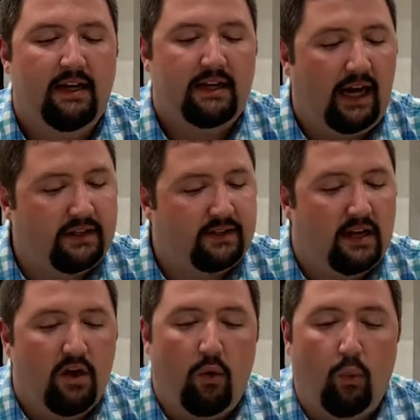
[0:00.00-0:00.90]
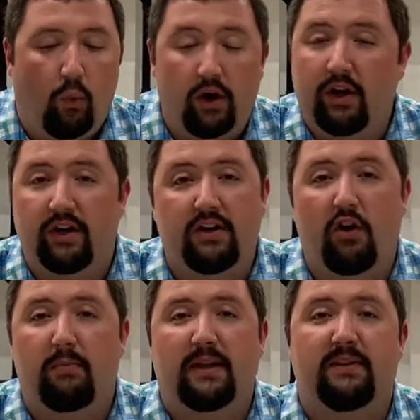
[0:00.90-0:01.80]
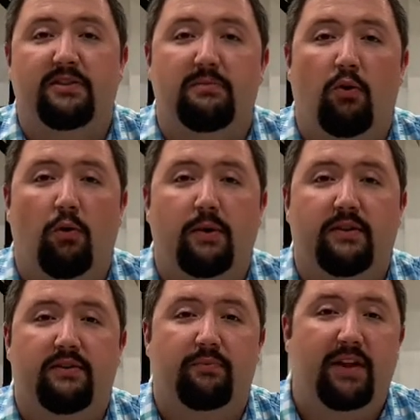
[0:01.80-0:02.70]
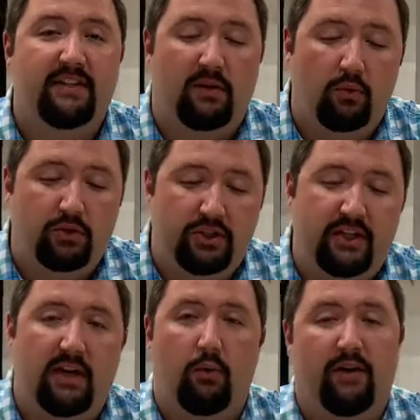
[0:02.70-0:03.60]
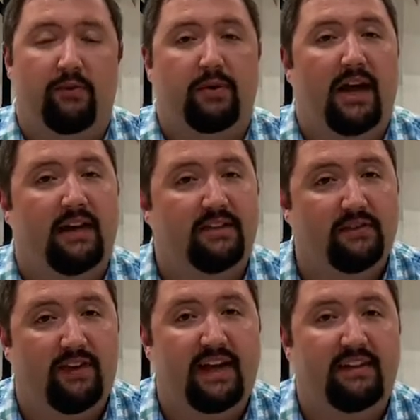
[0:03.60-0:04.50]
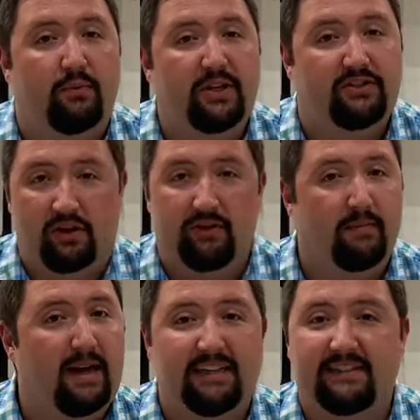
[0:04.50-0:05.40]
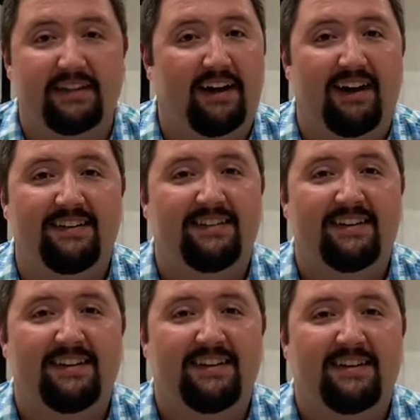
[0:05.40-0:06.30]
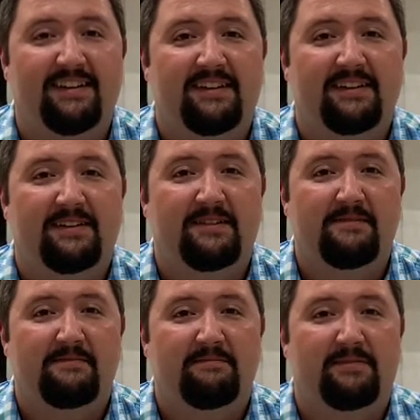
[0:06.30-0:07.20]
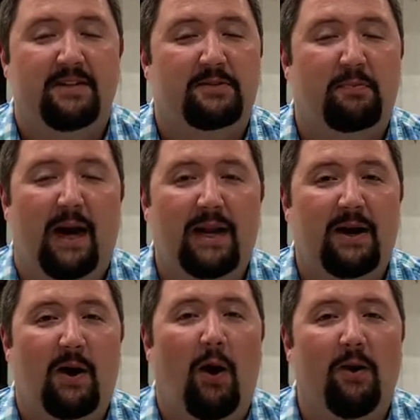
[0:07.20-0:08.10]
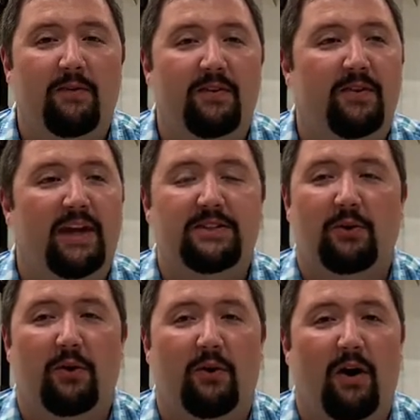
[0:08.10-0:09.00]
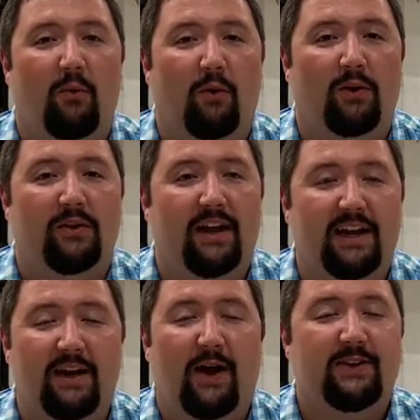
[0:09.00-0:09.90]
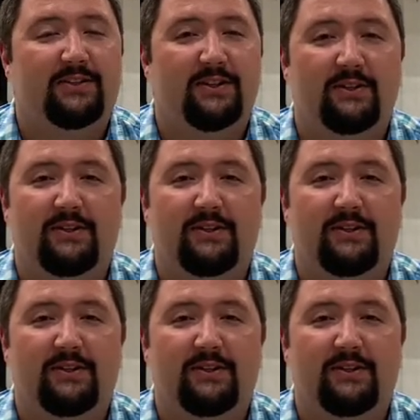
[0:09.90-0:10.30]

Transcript: Guys, we're going to talk about this some more, but some things I want you to take away from tonight is the fact that we serve an amazing God. Despite all of the things going on in our world today, God is still in